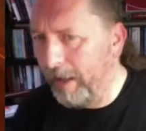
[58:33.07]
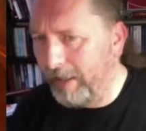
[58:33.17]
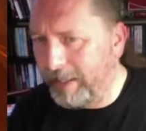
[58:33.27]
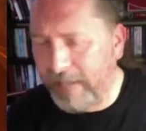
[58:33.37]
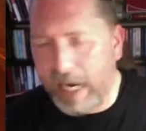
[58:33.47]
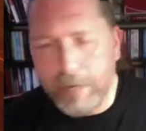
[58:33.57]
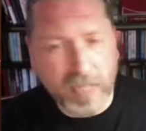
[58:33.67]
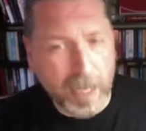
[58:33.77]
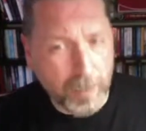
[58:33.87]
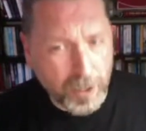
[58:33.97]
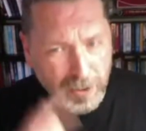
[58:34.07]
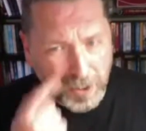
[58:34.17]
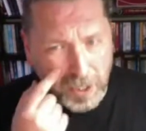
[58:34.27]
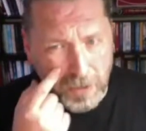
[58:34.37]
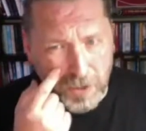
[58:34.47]
this games club I used to
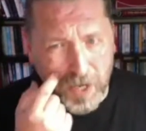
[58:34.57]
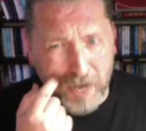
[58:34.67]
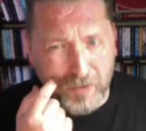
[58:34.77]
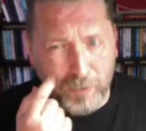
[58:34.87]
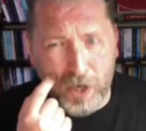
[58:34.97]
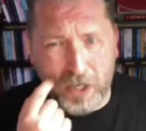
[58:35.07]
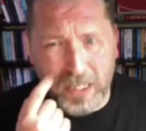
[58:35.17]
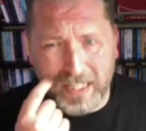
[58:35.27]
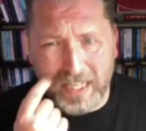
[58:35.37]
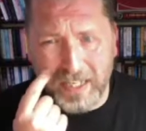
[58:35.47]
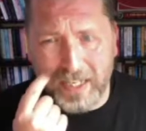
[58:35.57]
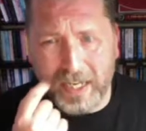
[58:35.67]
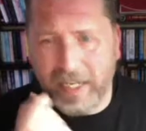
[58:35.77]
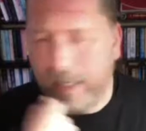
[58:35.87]
go to after work on a Sunday.